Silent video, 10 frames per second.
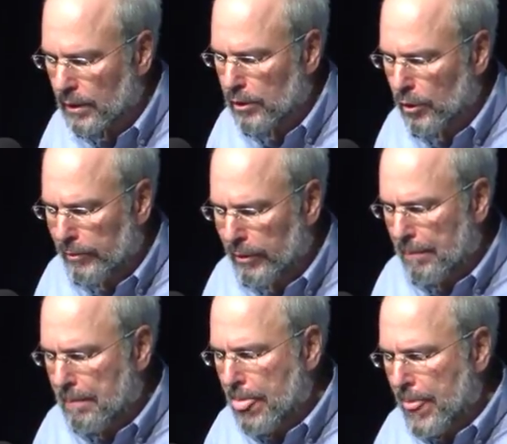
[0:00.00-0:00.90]
So
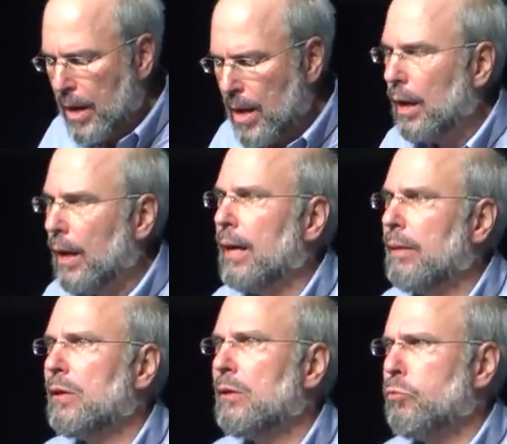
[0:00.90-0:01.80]
anyway,
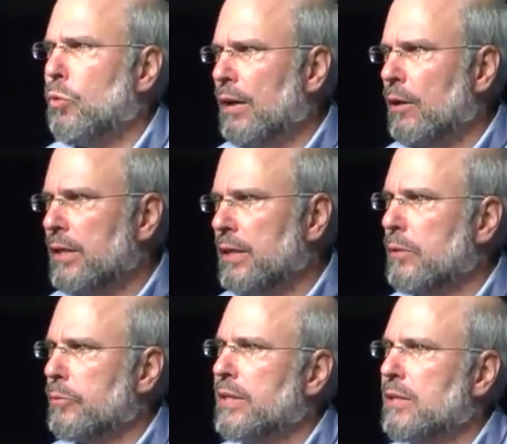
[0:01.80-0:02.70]
what are these
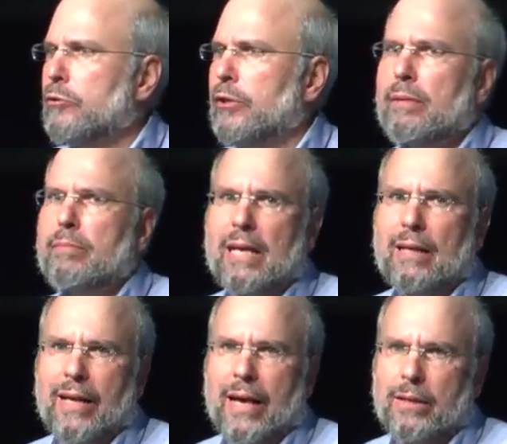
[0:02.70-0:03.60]
three streams that
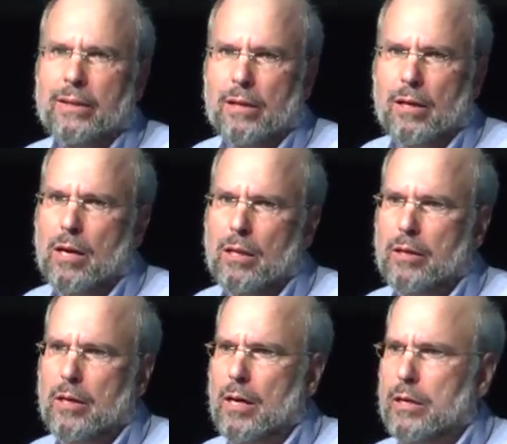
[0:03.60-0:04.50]
led into the
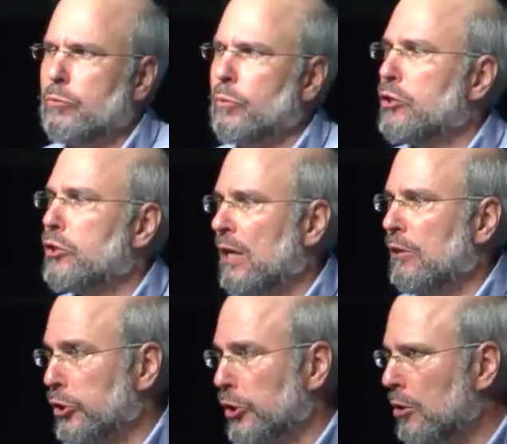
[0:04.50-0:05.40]
Holocaust which
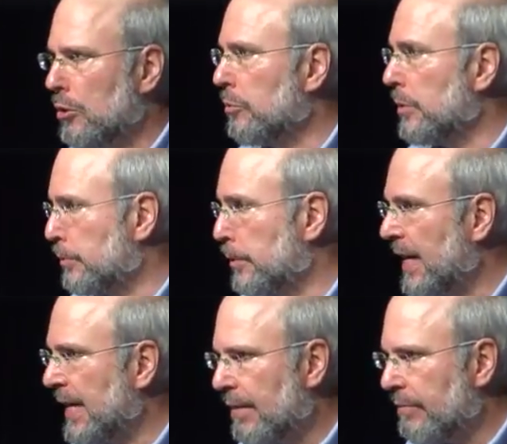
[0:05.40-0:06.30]

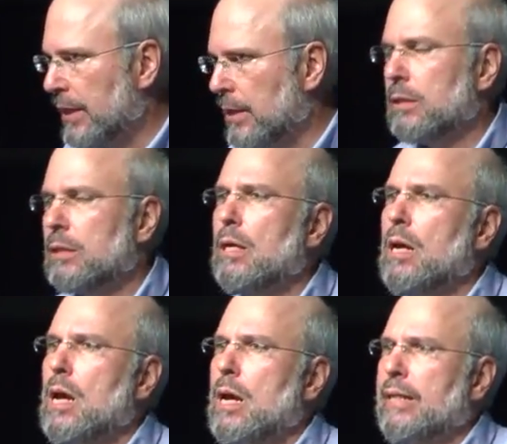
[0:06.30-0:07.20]
provide evidence
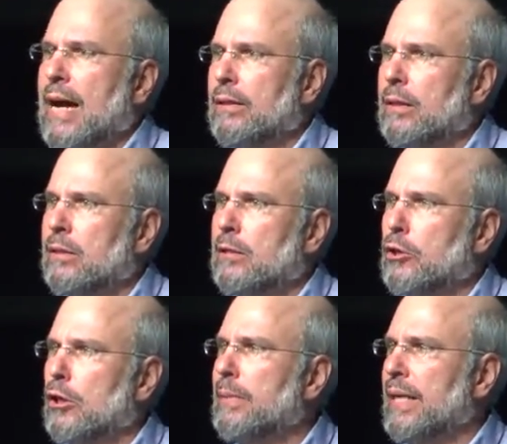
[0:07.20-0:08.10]
that the
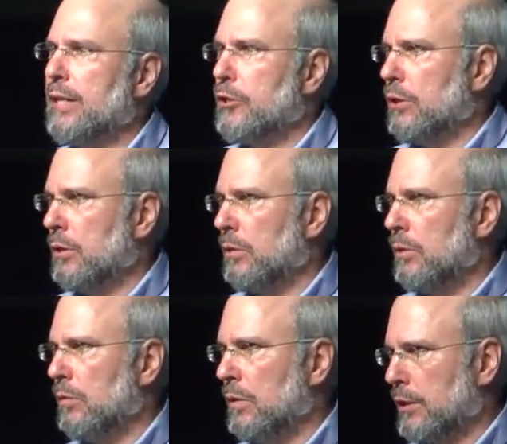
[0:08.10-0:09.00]
determination
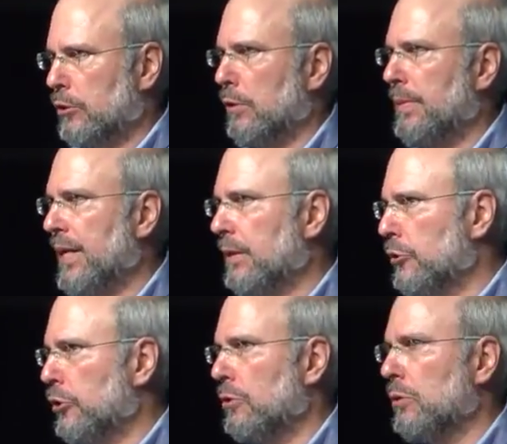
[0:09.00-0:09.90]
to exterminate the
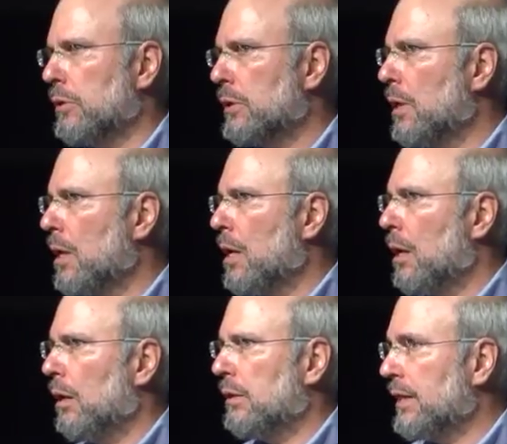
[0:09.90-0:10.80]
Jews
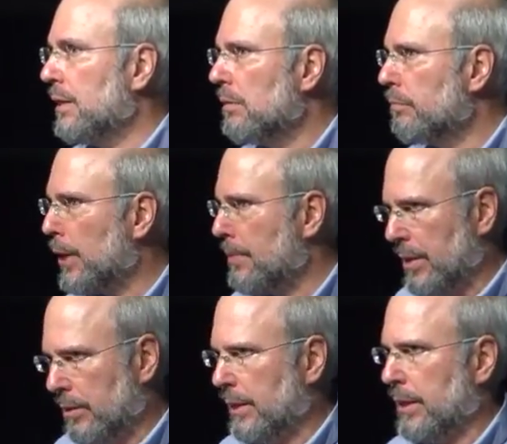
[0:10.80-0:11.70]
didn't
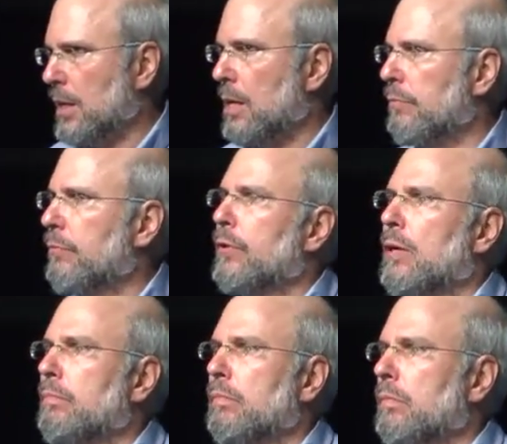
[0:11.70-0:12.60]
primarily come
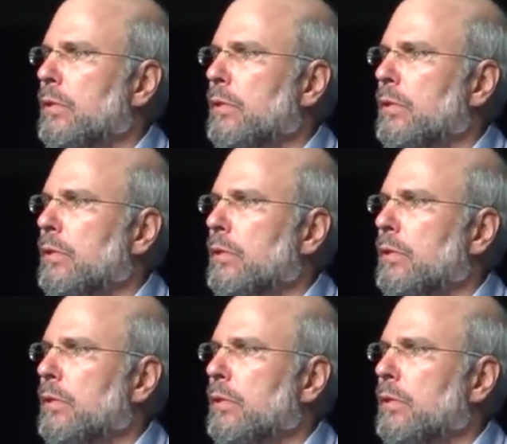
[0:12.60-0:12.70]
from,